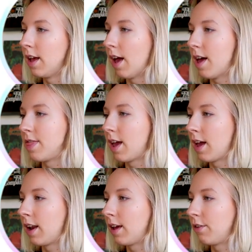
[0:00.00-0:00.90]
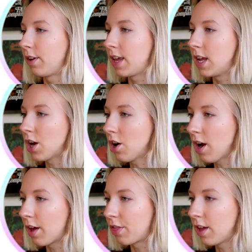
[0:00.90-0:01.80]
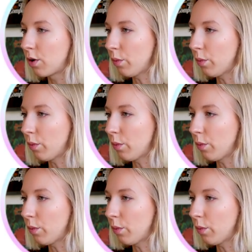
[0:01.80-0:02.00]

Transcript: And then here, I think